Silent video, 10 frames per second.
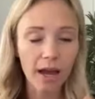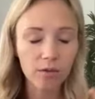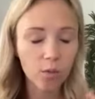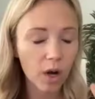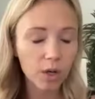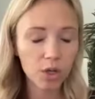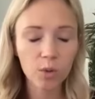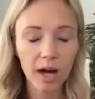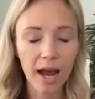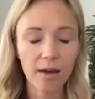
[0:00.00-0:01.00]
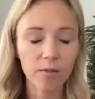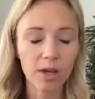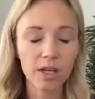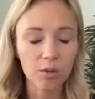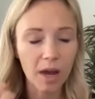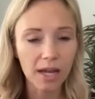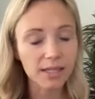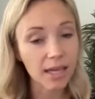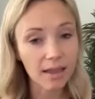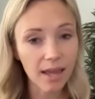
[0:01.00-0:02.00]
kind of where you were at in your
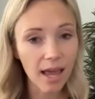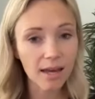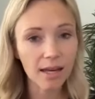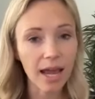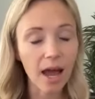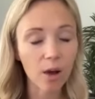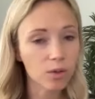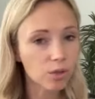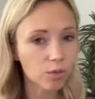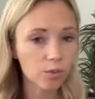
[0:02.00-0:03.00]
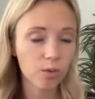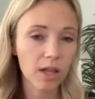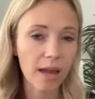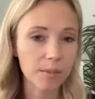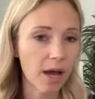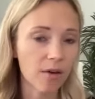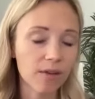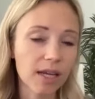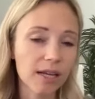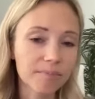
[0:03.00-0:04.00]
mindset then and how you climbed out
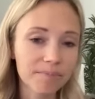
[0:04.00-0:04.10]
of it.